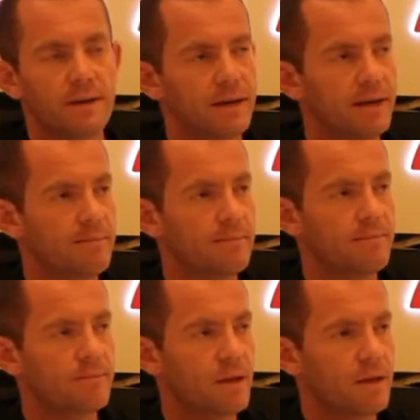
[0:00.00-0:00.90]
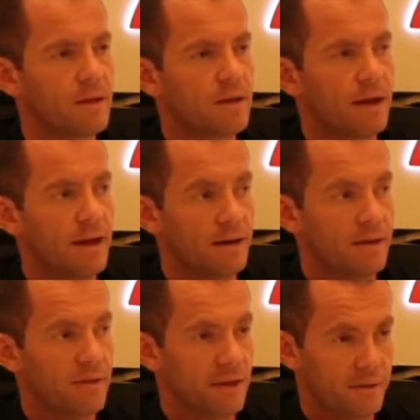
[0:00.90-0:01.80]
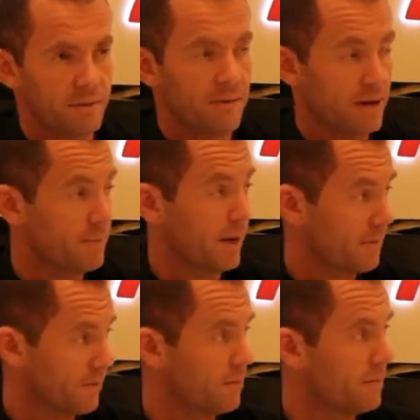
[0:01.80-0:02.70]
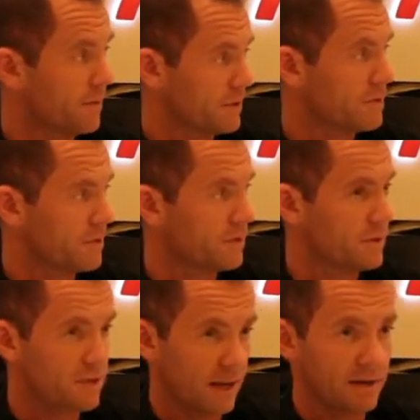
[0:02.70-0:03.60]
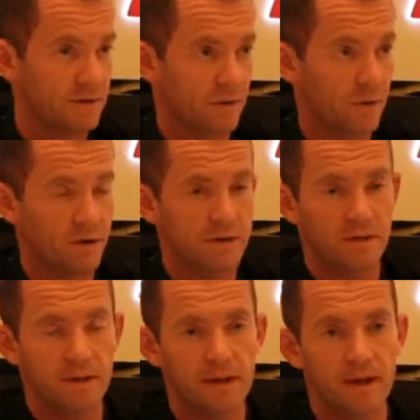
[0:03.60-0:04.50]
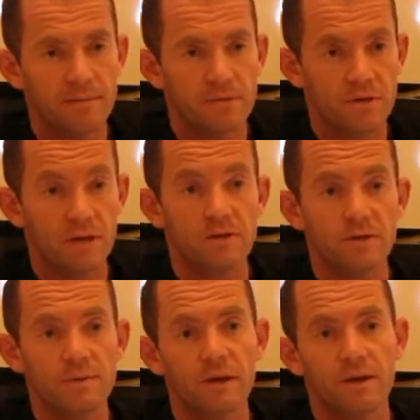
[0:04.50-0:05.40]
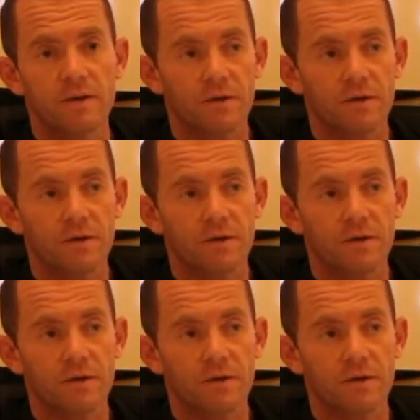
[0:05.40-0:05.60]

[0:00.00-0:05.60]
And I think the feedback from visitors to the stand is the quality of the sessions has been good.